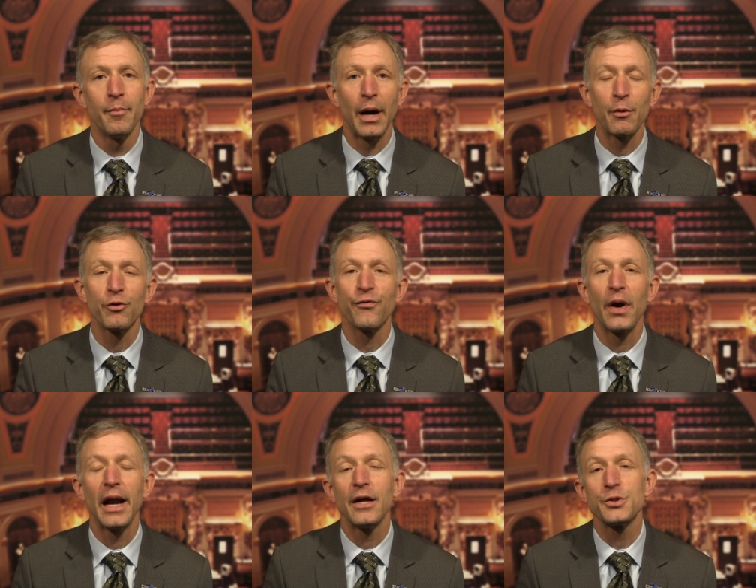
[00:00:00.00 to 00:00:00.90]
Myron
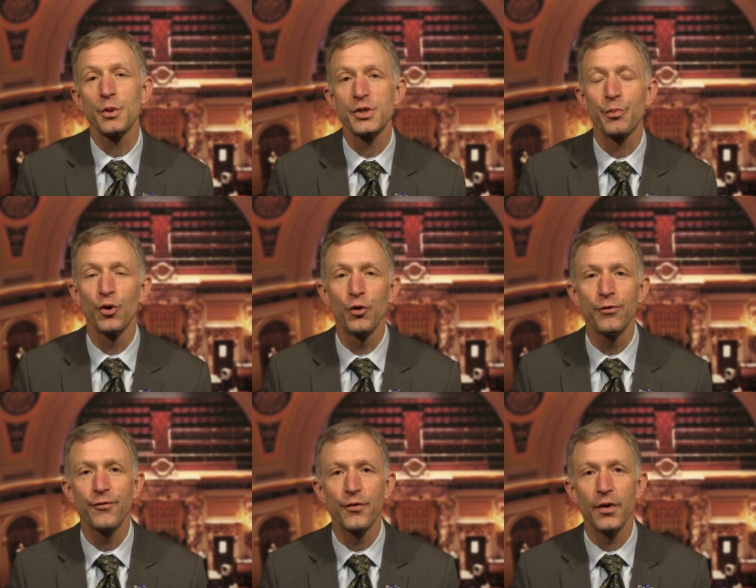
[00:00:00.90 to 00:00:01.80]
Franz was
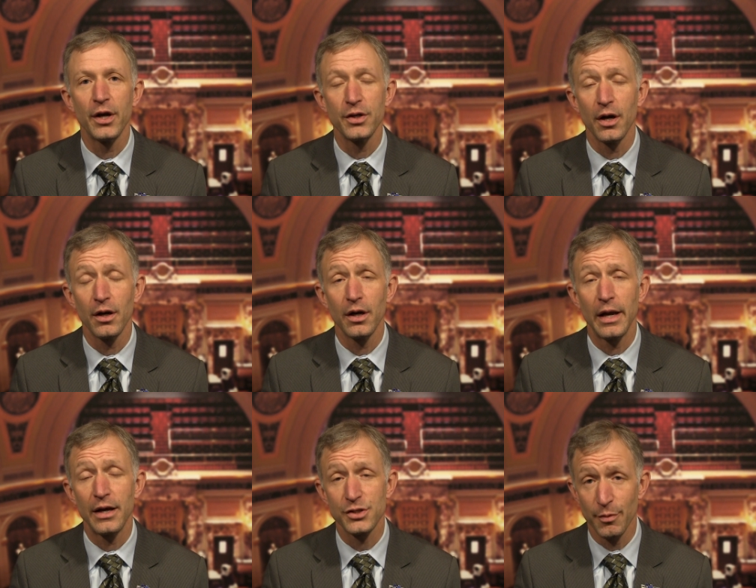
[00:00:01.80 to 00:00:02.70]
approved for,
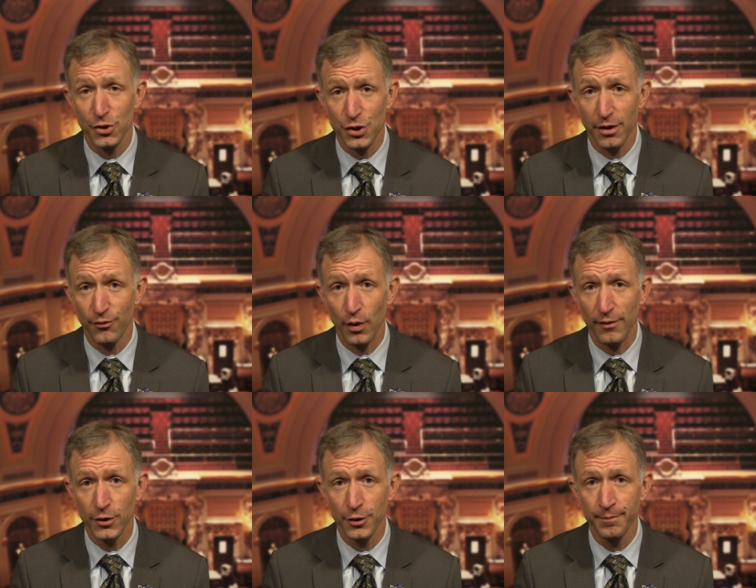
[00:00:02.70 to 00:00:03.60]
as Commissioner of
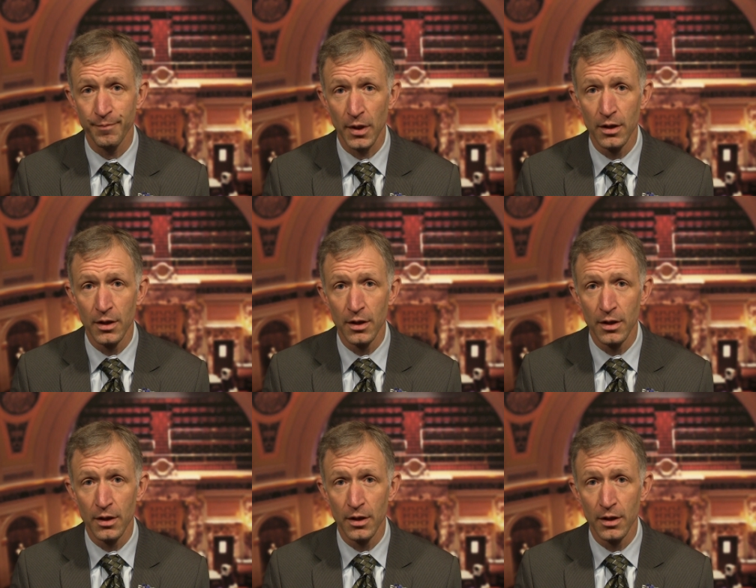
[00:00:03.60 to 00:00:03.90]
Revenue.